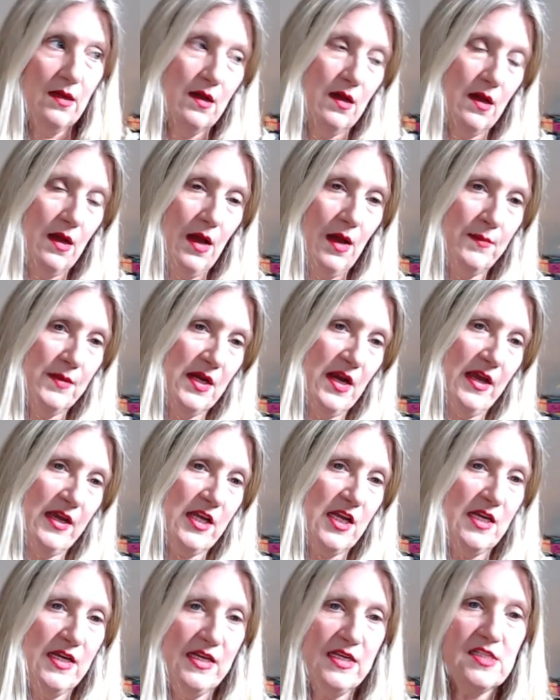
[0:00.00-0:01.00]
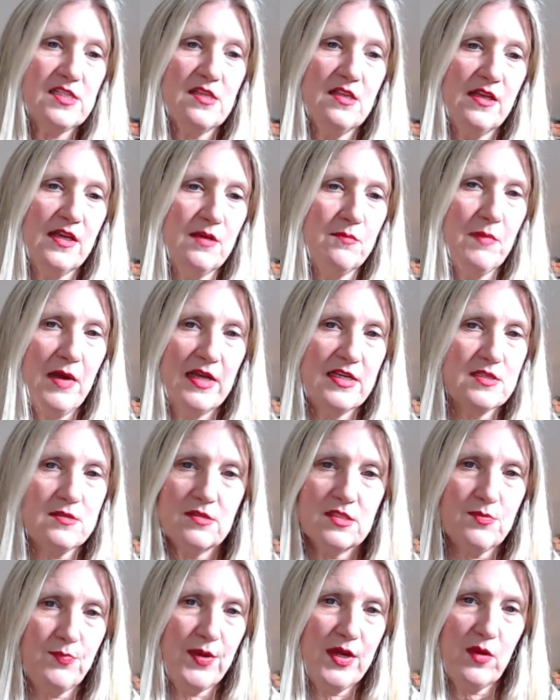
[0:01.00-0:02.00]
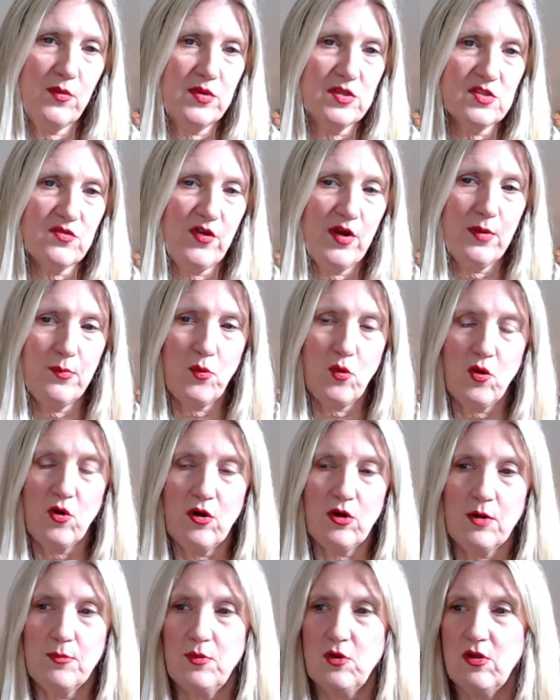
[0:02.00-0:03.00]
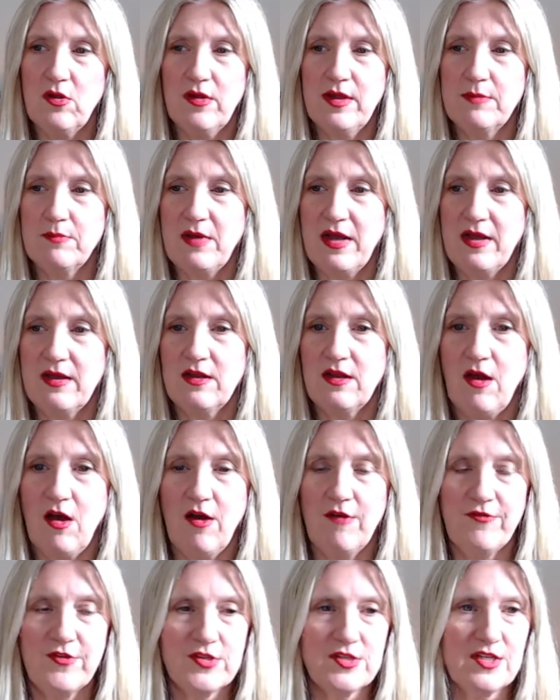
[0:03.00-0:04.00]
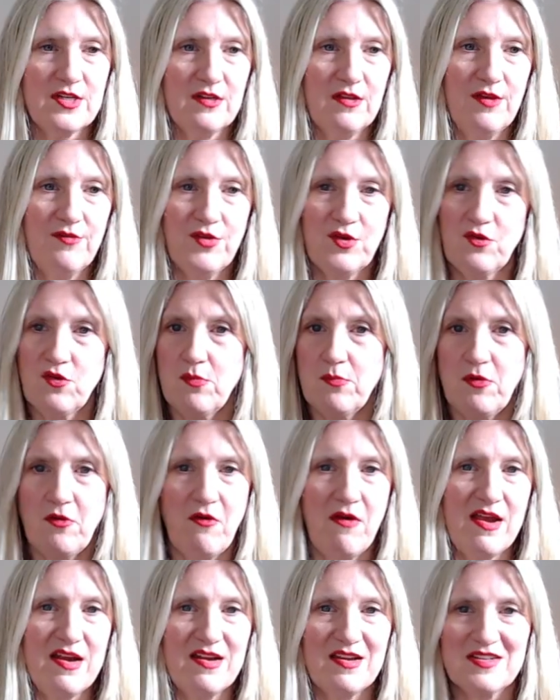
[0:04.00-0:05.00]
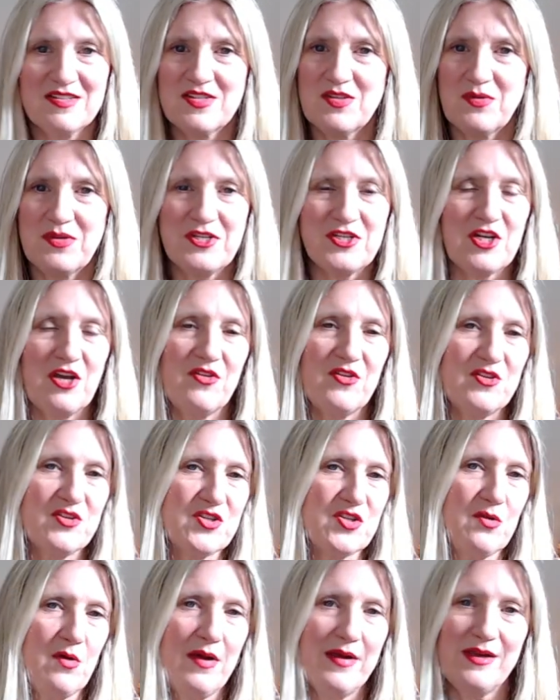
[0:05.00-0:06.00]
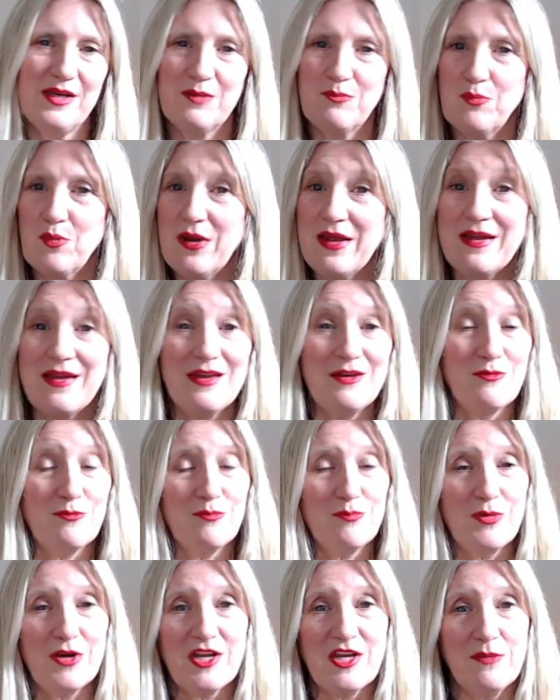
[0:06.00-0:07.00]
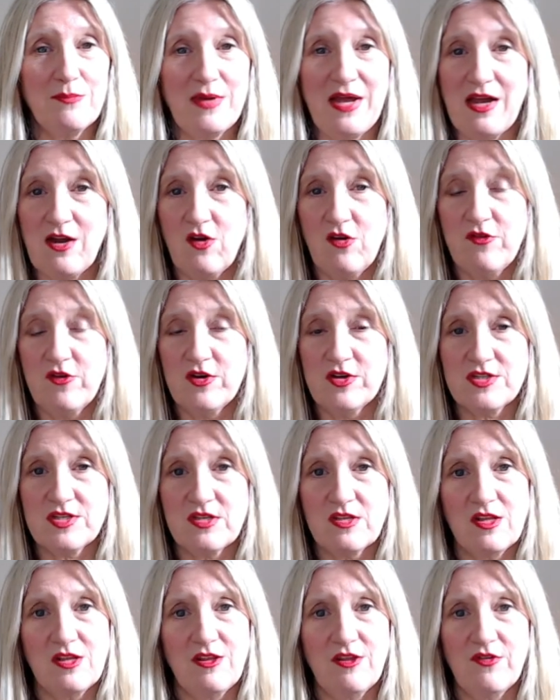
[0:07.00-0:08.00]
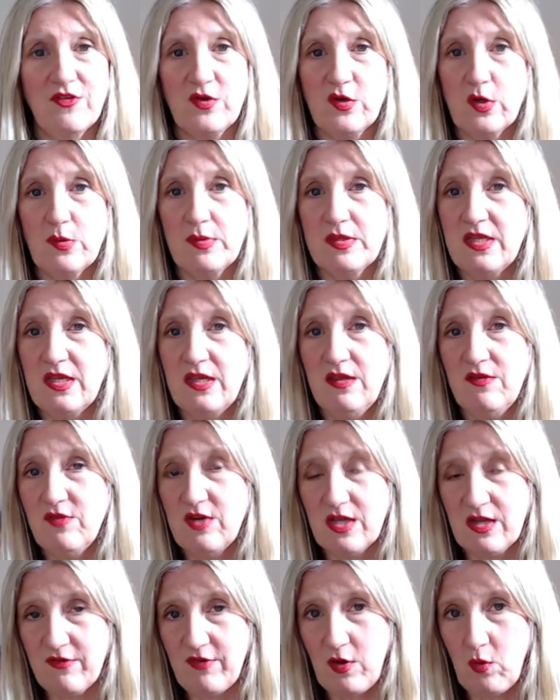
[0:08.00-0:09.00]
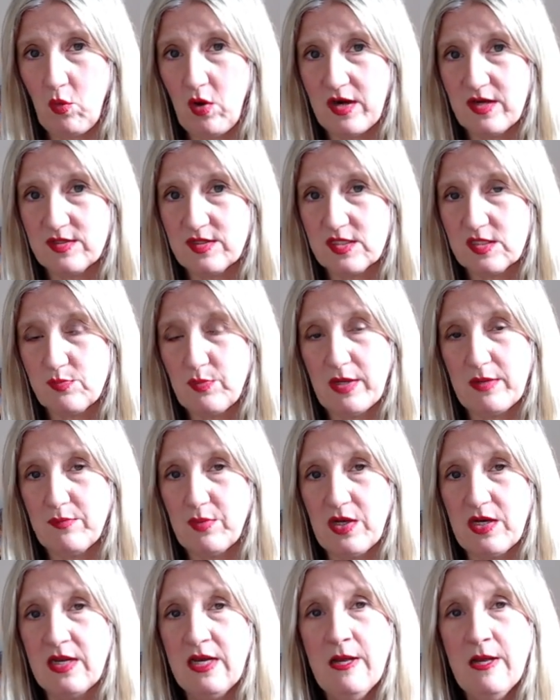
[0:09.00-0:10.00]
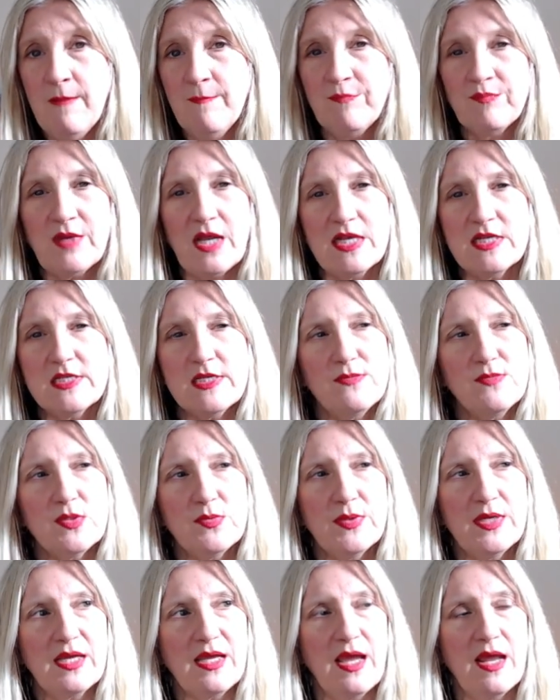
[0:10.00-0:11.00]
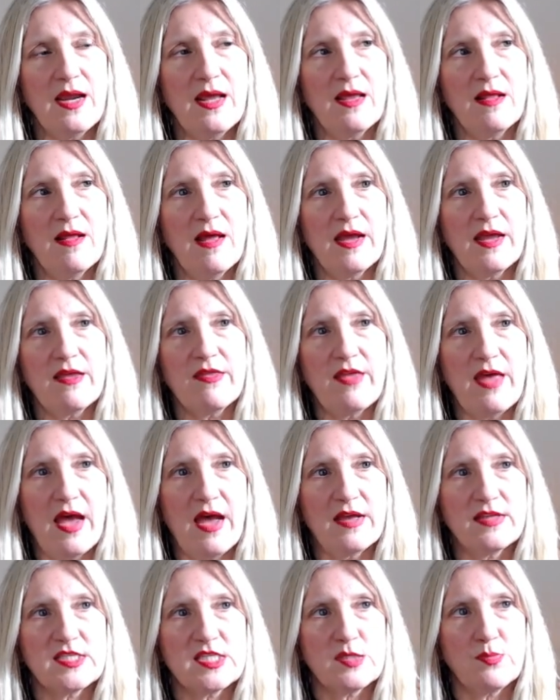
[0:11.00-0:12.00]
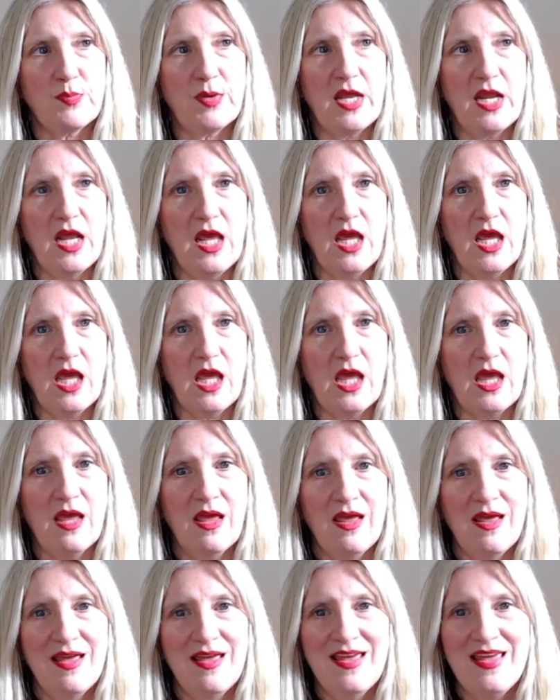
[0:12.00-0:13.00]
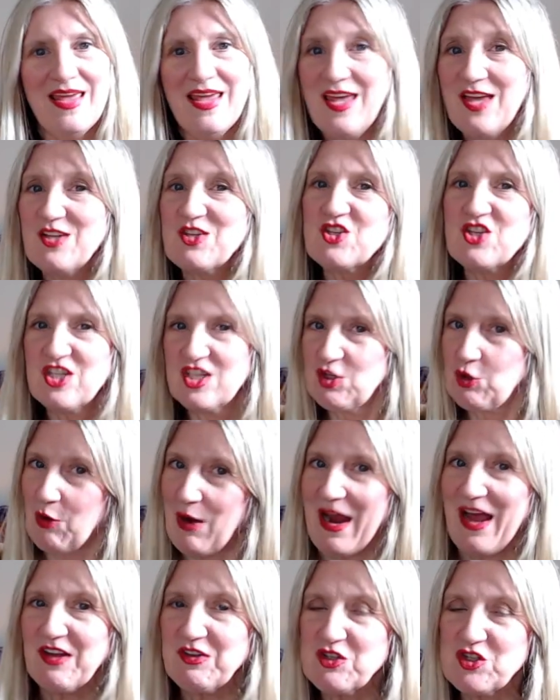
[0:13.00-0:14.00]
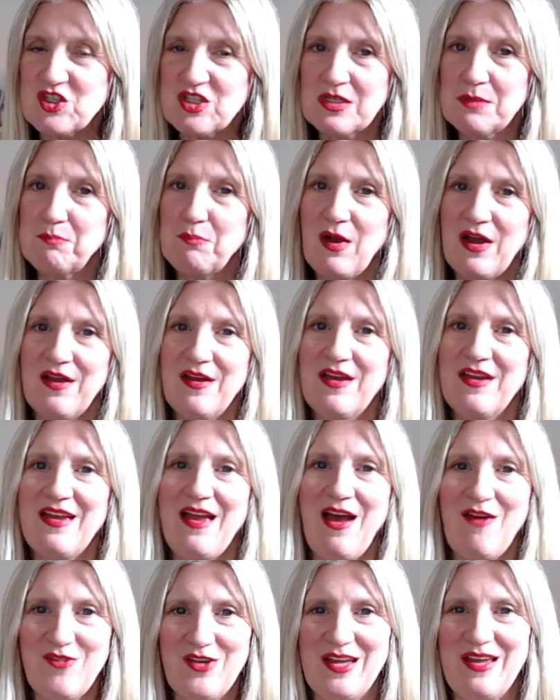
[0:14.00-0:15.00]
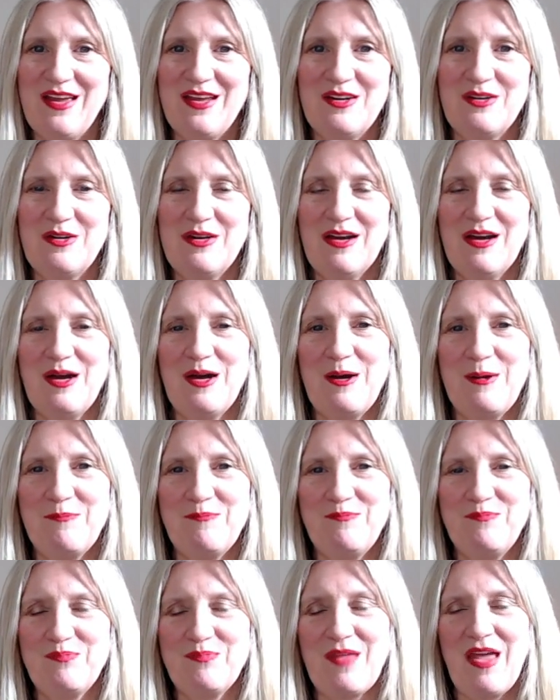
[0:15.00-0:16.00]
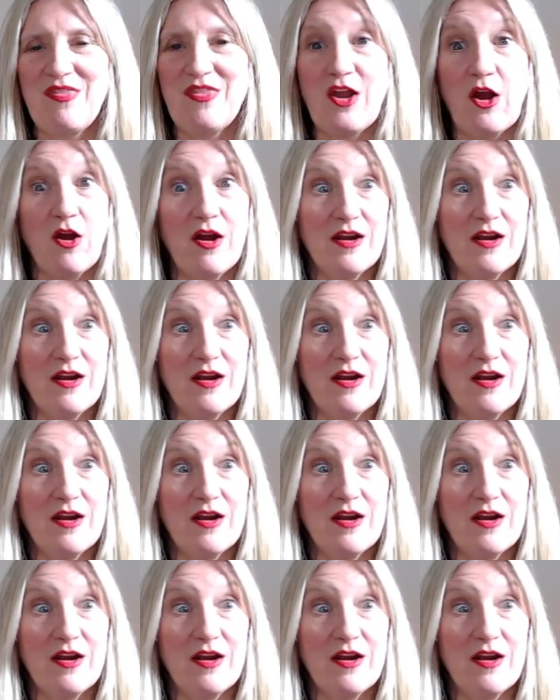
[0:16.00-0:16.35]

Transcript: I mean, I can easily, my spinning wheel is very portable, and my office and living room are right next to each other, so I can bring it bring it back over into the living room in the evening if I wanted to spin. But I seem to be getting like that spinning itch scratched by having it um, there.